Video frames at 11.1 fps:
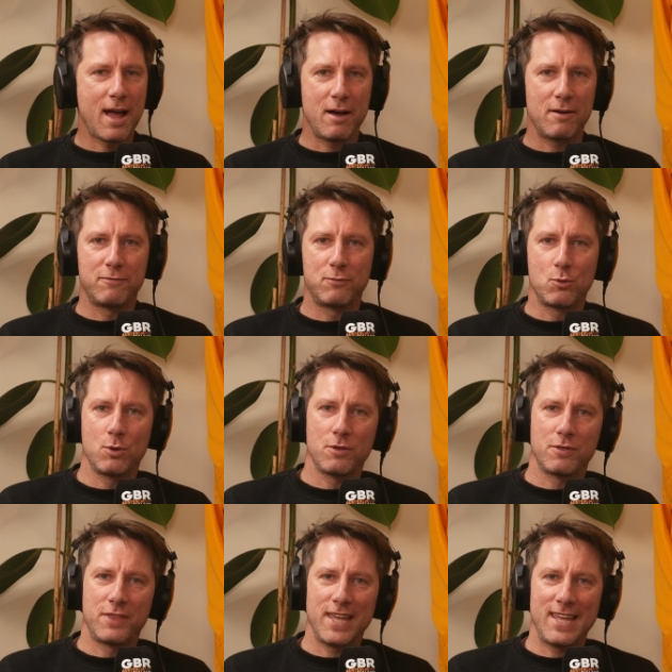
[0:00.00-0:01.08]
now for
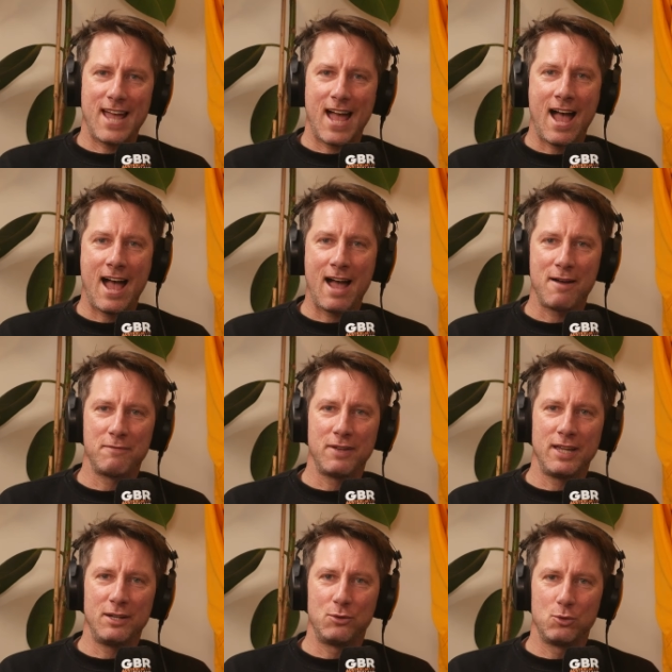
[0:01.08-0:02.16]
the
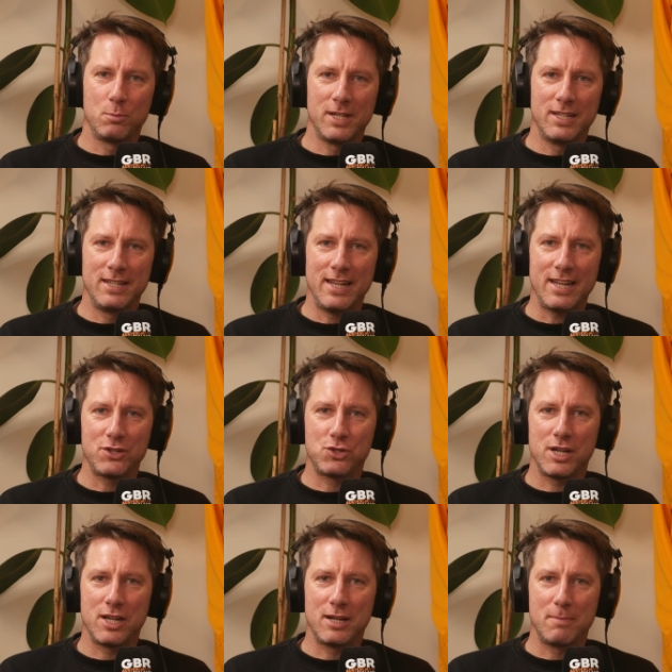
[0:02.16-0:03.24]
Harvey Norman Next
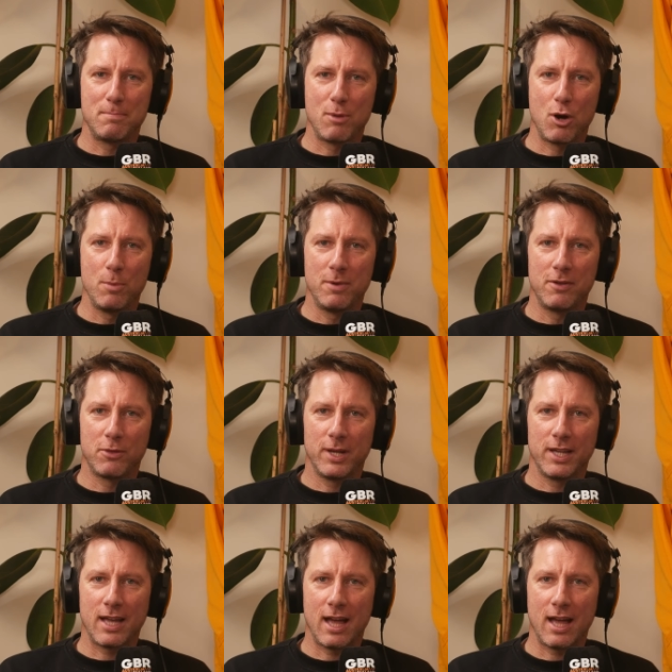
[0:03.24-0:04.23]
Gen Moment of the Week.